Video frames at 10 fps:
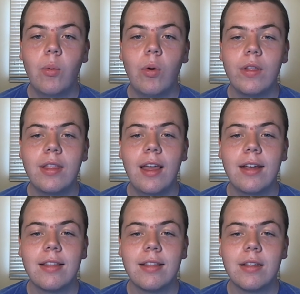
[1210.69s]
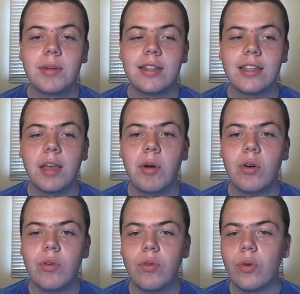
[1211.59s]
Well, the Texans come into this game
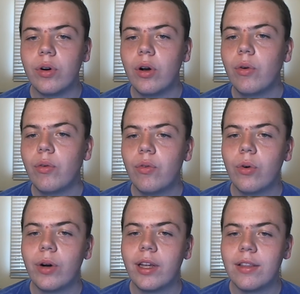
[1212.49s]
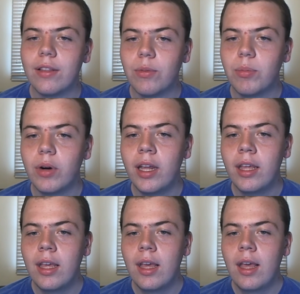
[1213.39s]
0-4 and 0-4 against the spread.